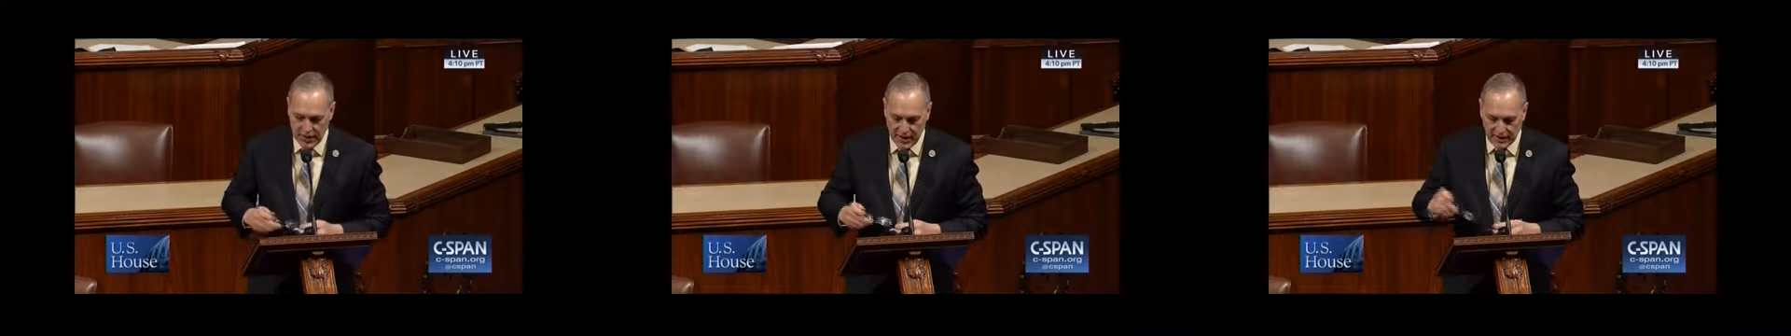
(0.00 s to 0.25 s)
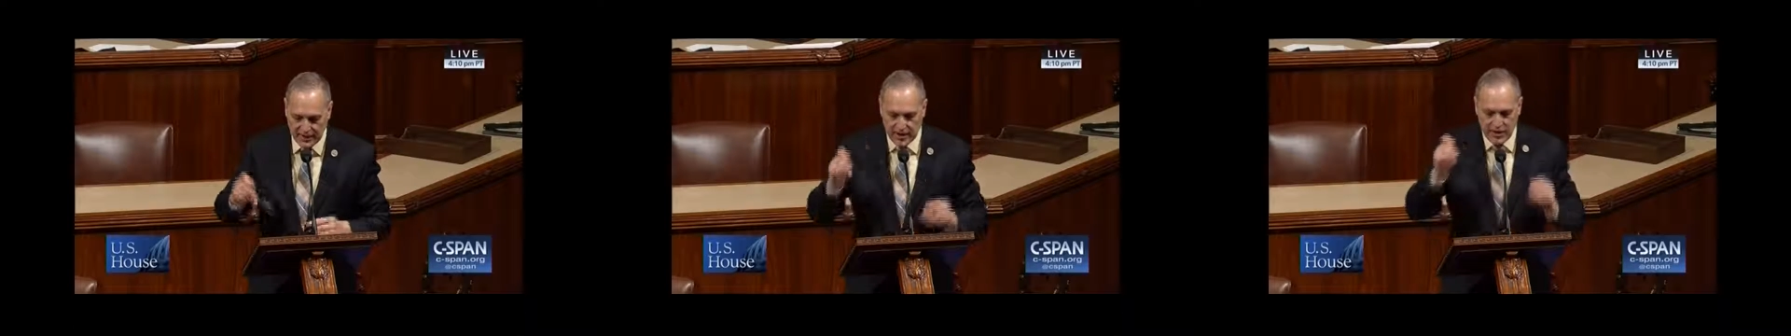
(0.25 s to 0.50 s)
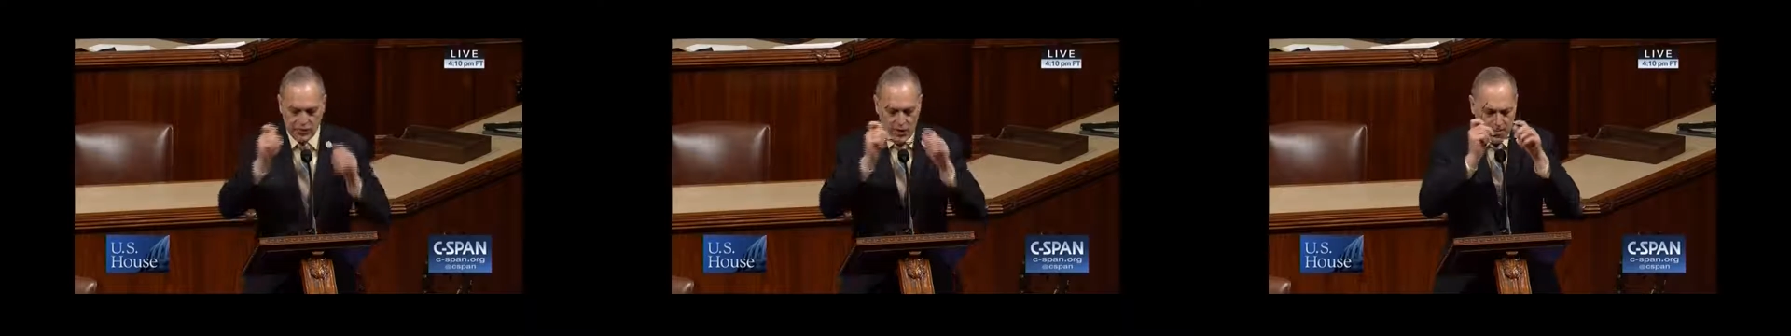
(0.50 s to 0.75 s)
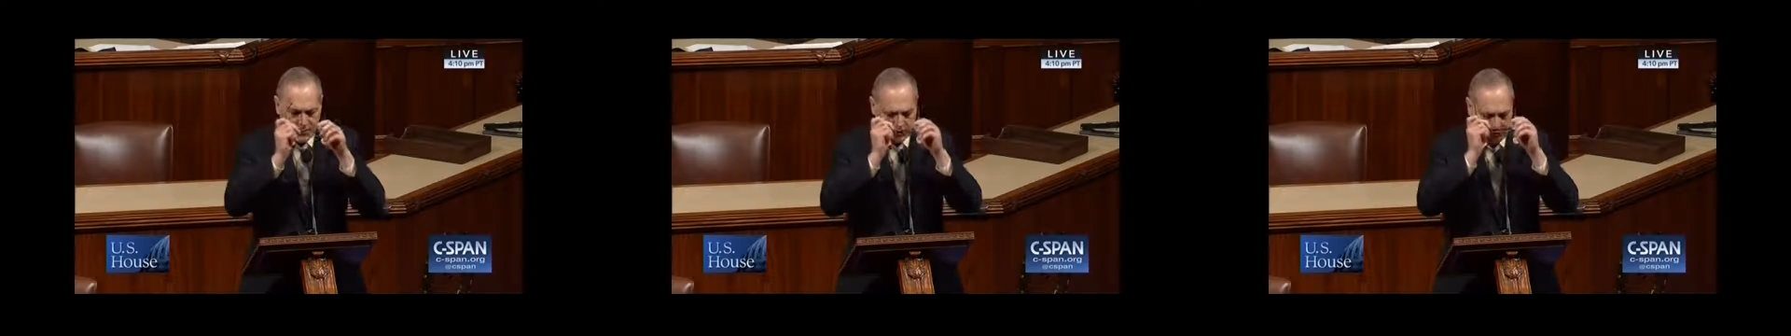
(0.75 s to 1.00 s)
and Teddy
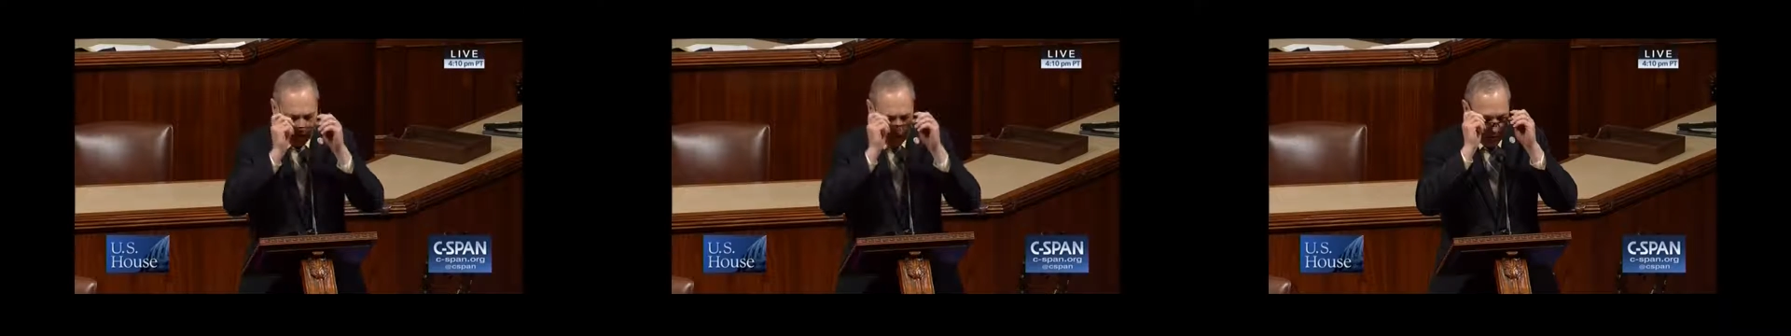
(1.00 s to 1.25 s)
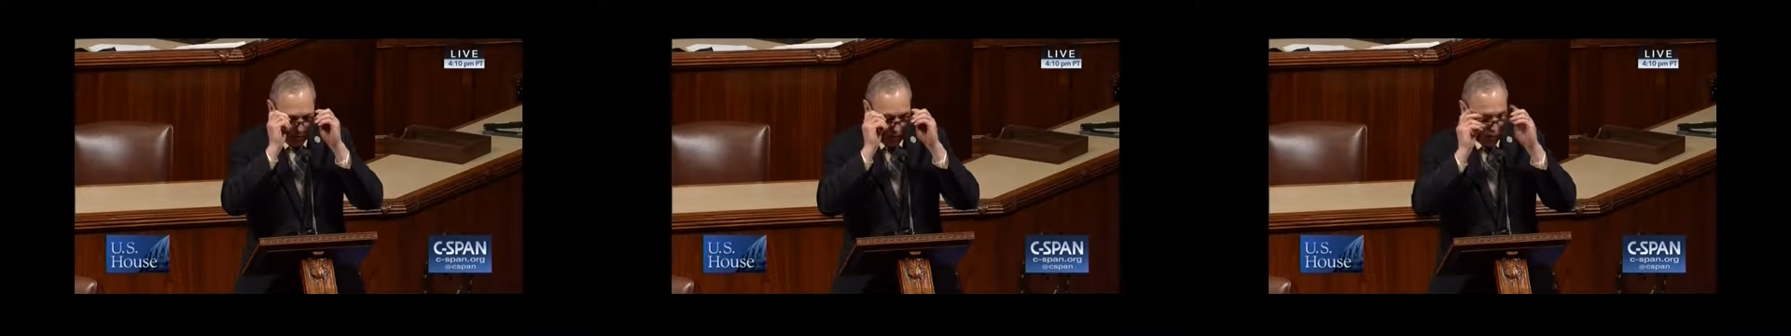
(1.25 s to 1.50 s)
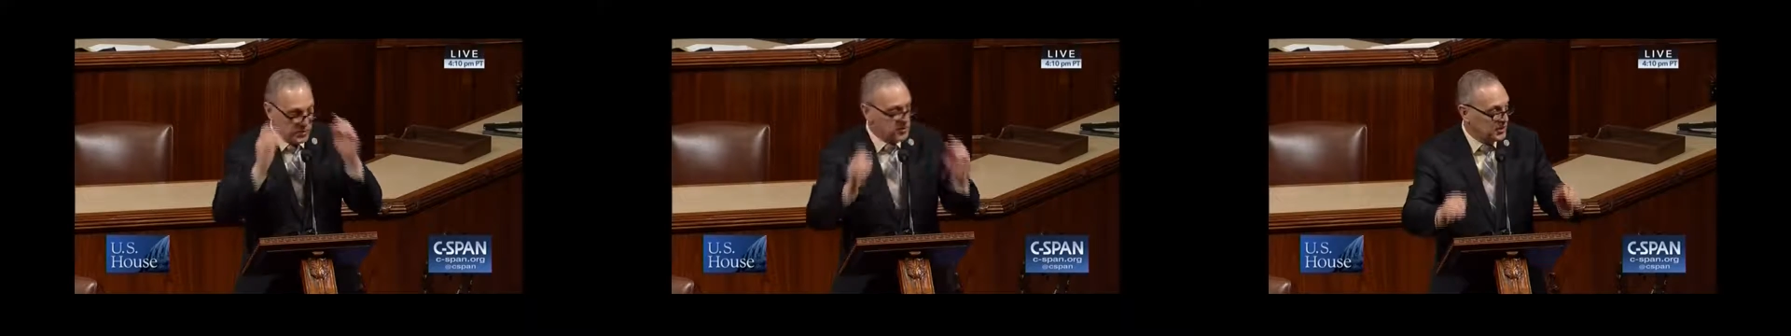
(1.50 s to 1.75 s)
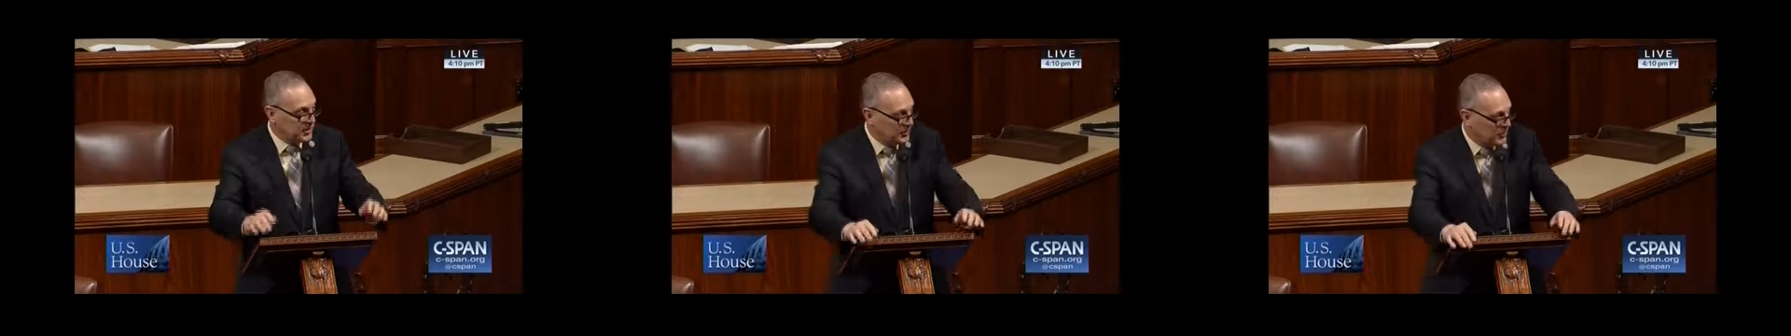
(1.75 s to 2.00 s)
Draper Sr., who
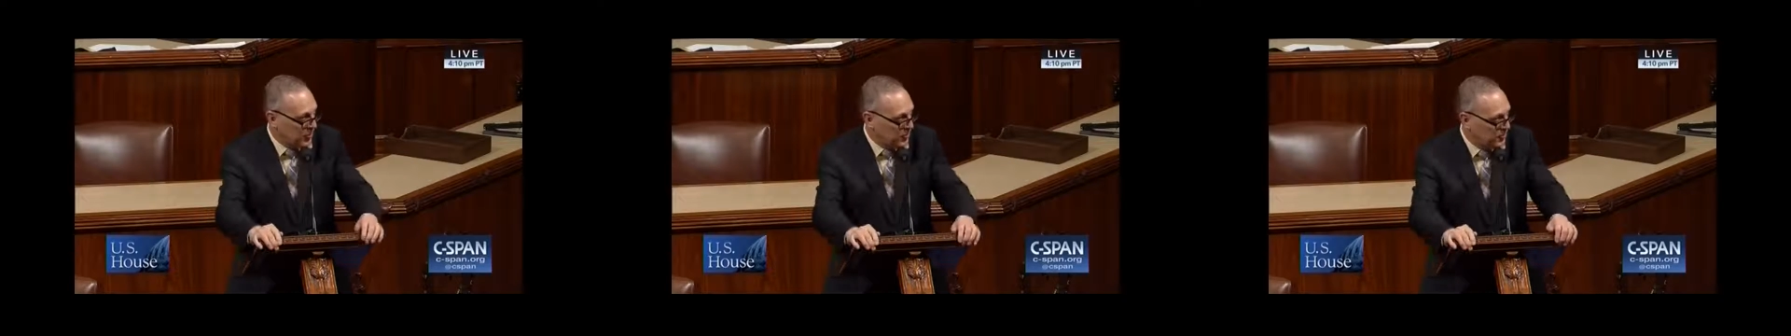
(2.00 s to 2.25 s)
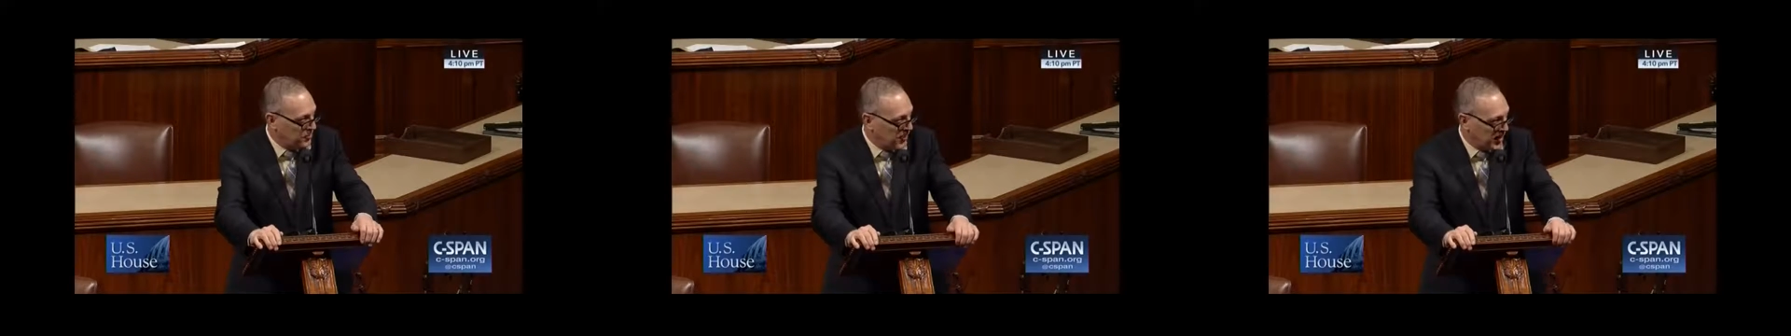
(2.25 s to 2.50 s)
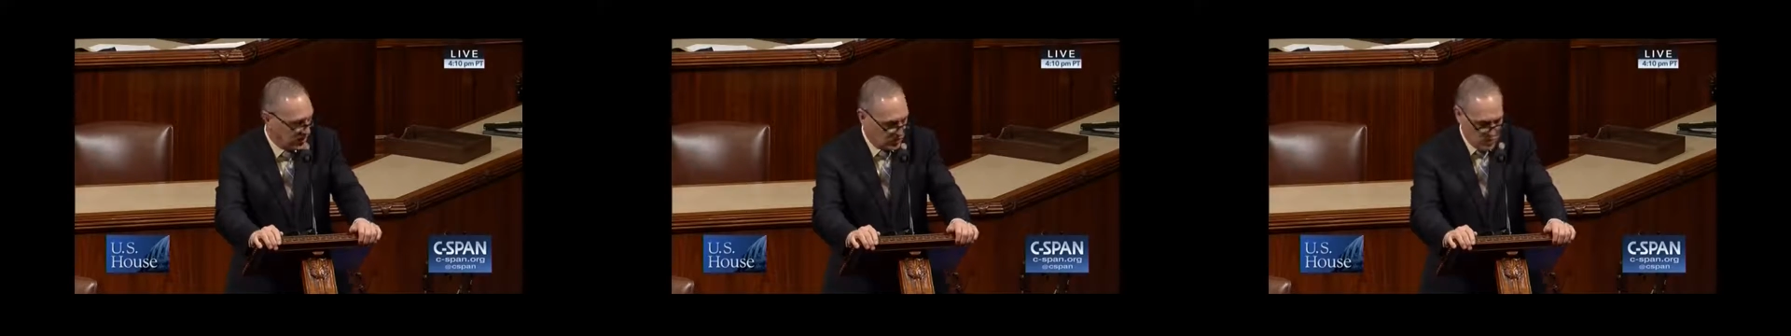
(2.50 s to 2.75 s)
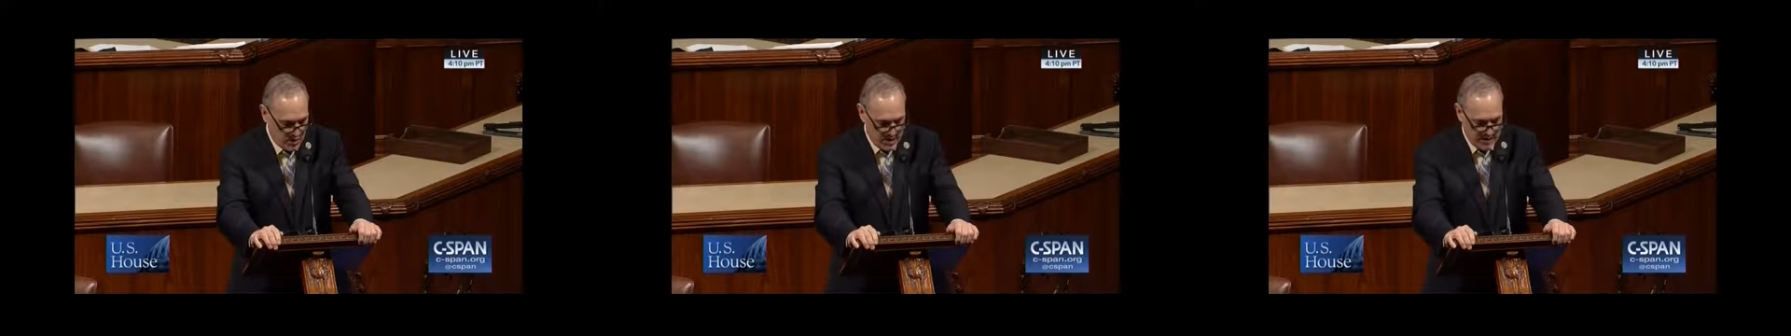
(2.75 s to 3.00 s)
recently both
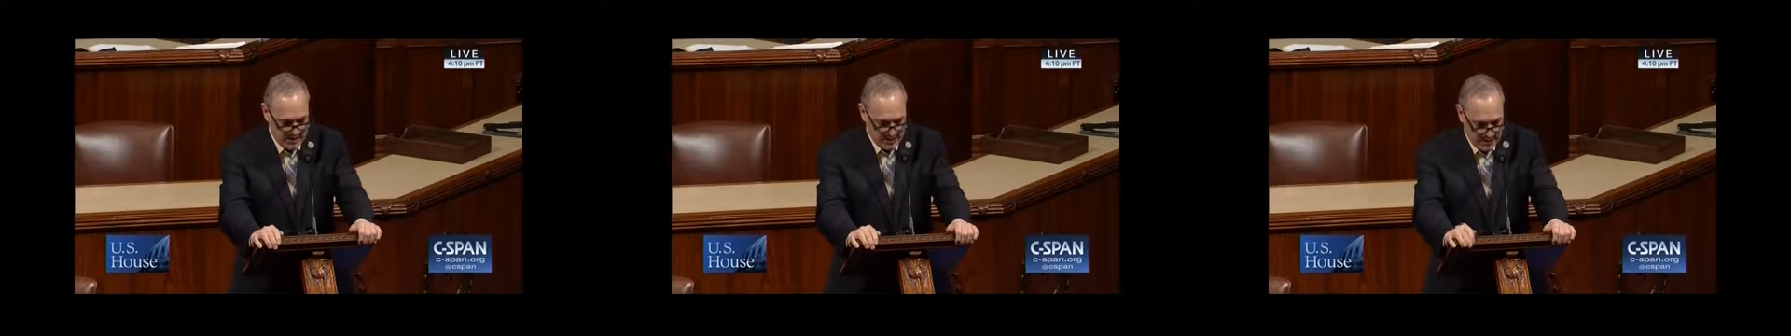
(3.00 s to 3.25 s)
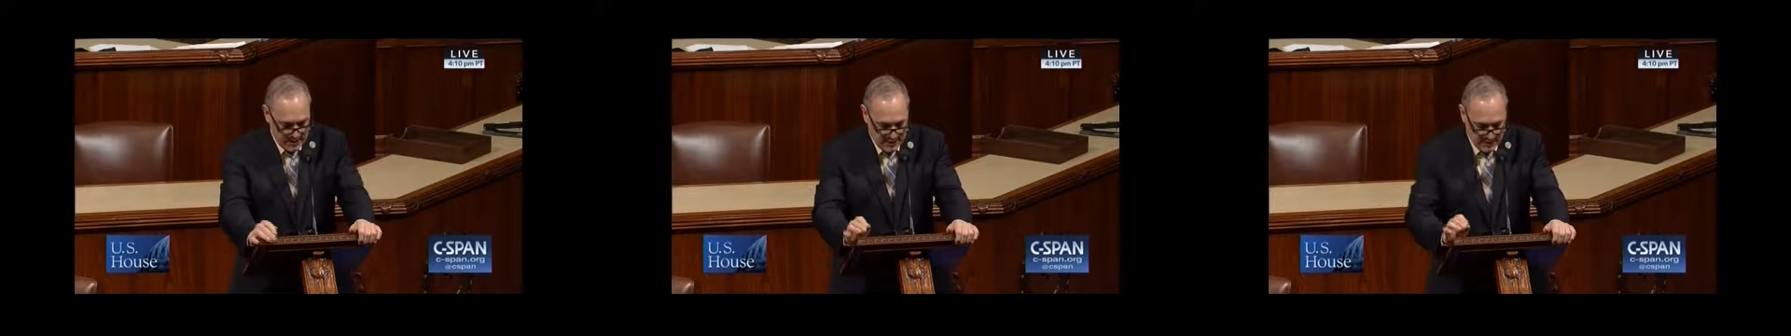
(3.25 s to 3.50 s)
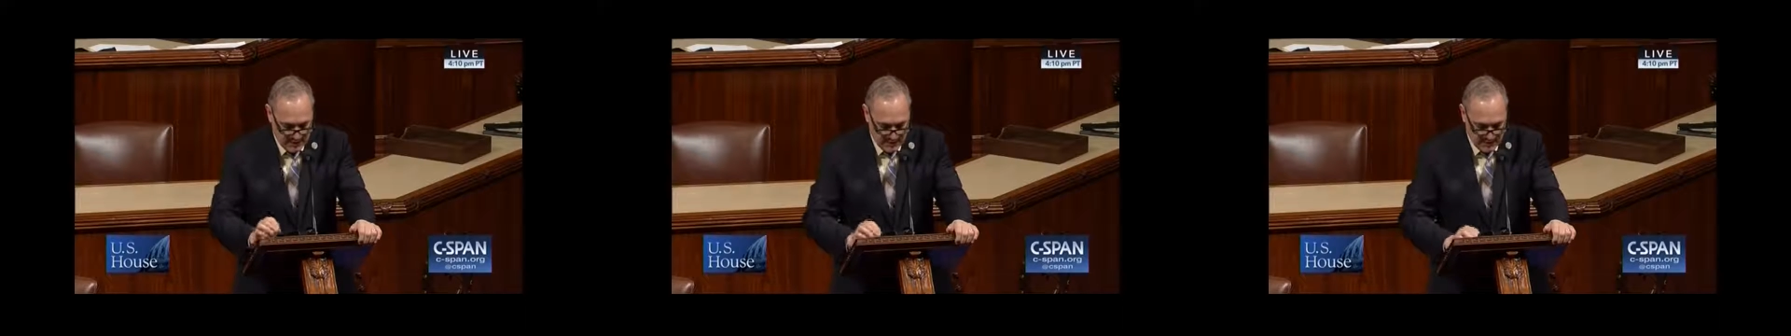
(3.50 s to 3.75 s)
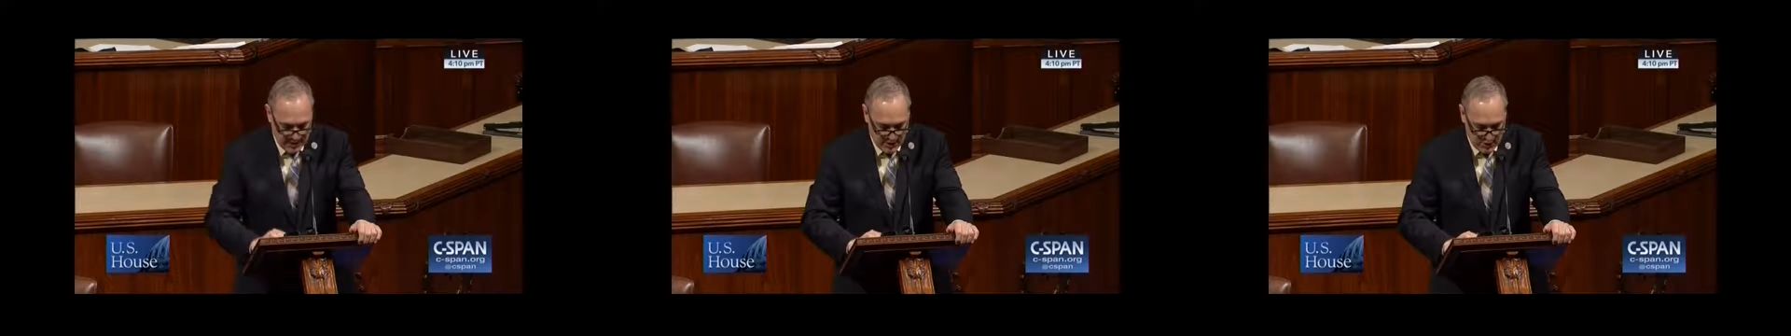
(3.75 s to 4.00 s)
passed away
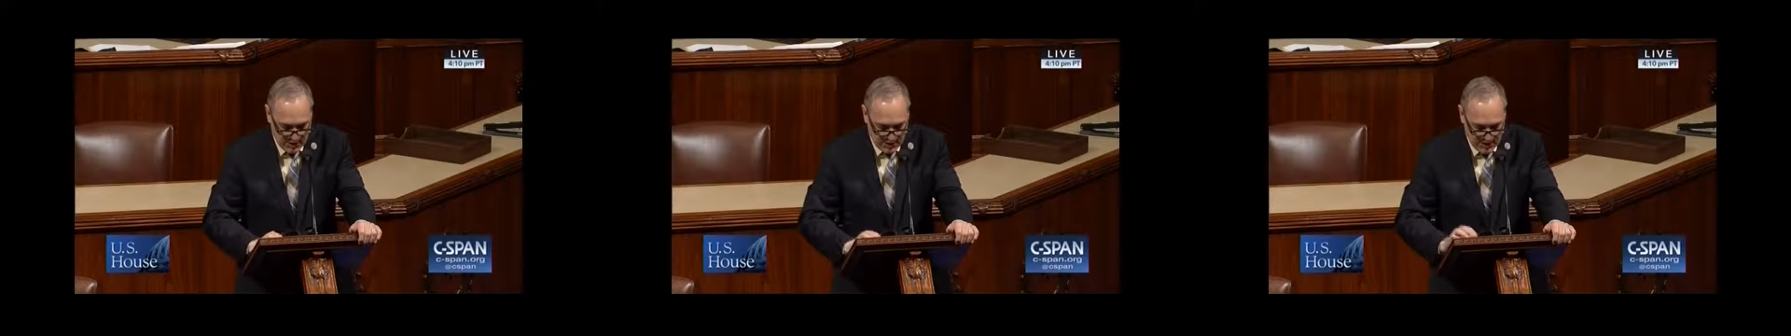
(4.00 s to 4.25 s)
in my home